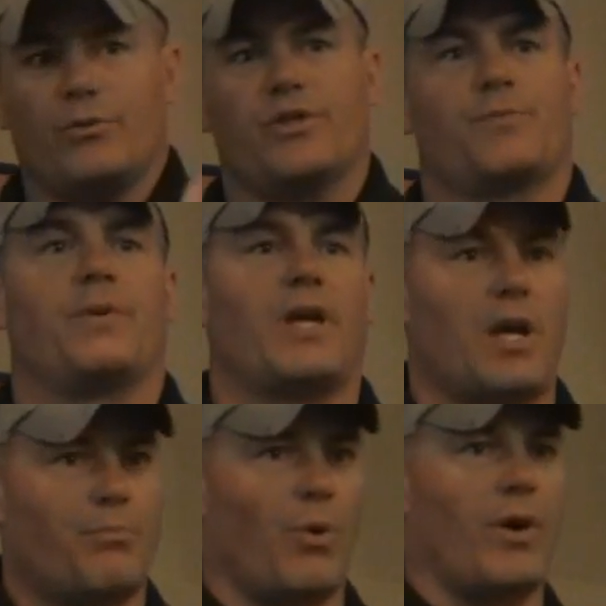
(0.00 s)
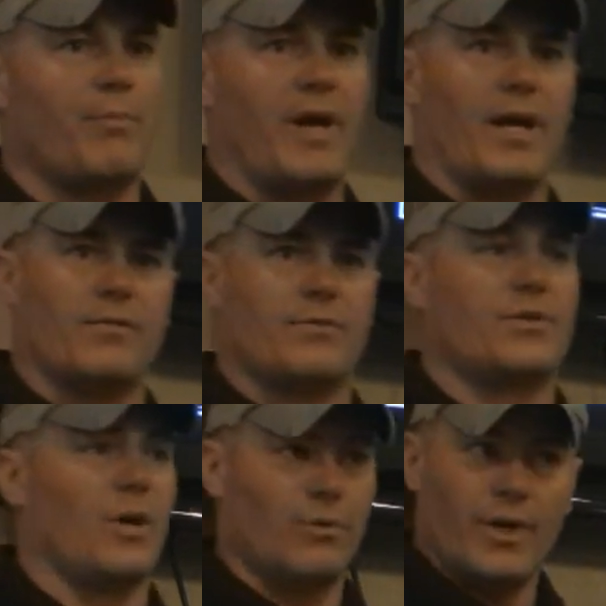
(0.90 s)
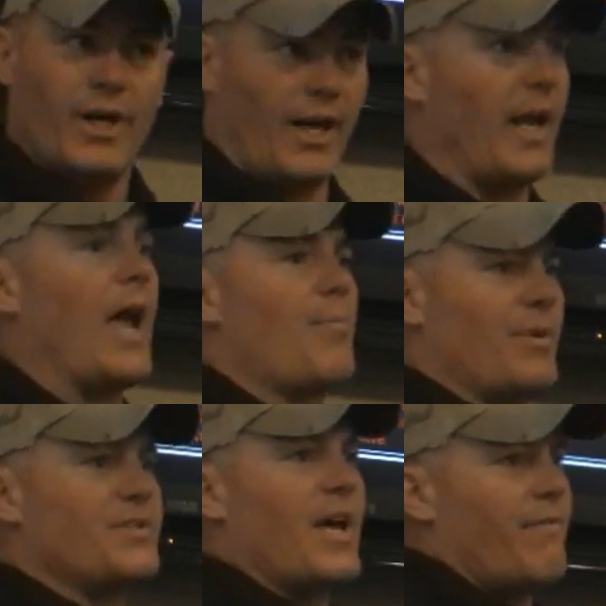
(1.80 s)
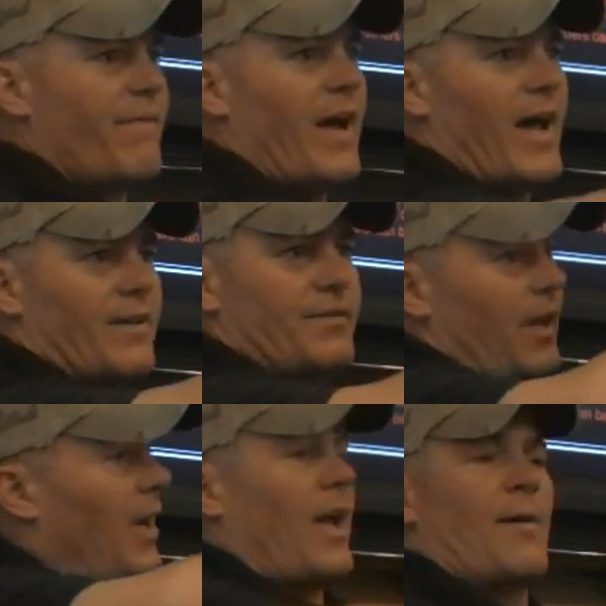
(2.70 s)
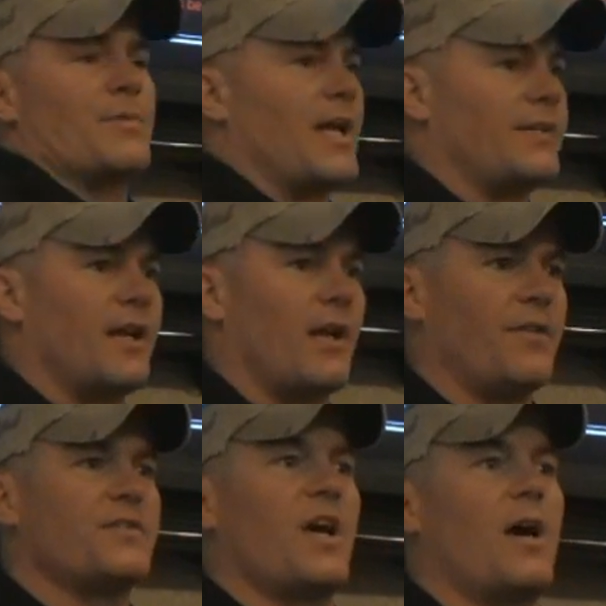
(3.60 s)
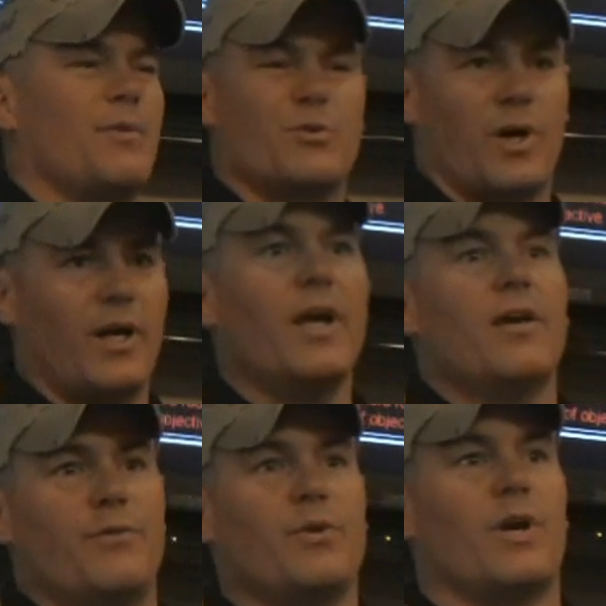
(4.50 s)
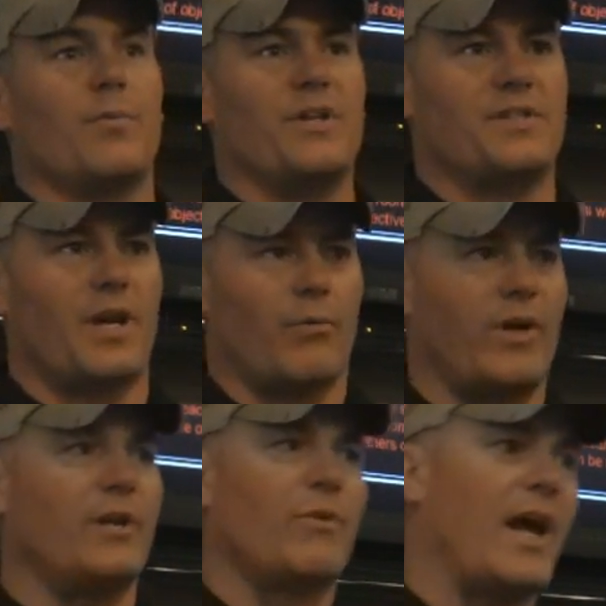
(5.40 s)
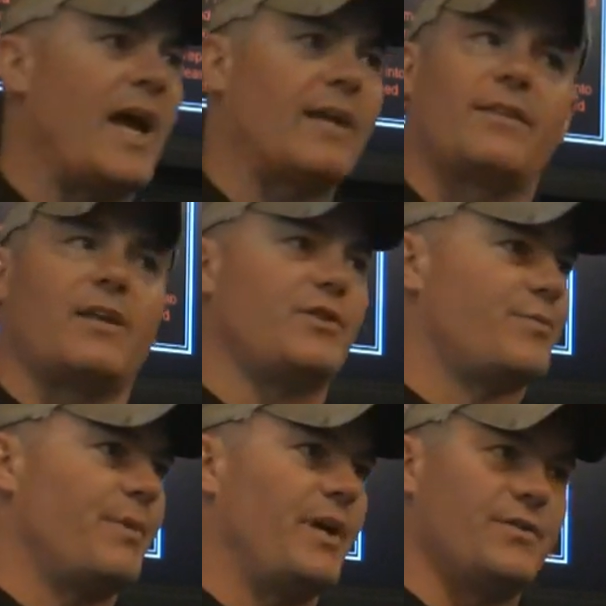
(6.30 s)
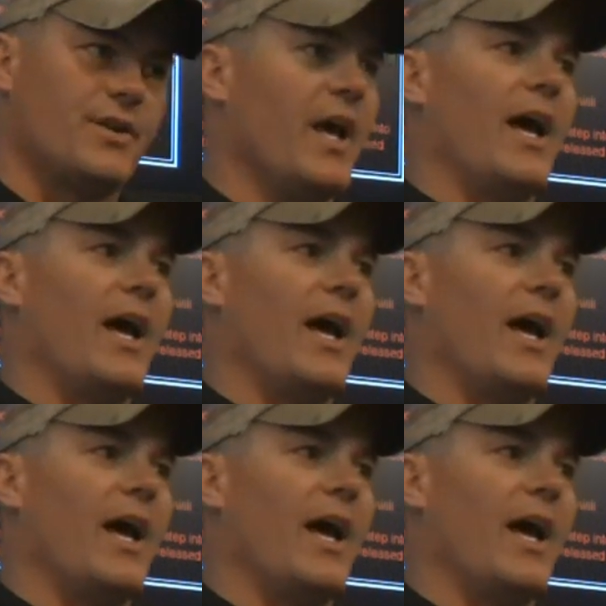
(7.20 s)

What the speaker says: You just became point man. So it happens that fast, and it happens like that all the time. It's like, if you hear me say read and react, that just means,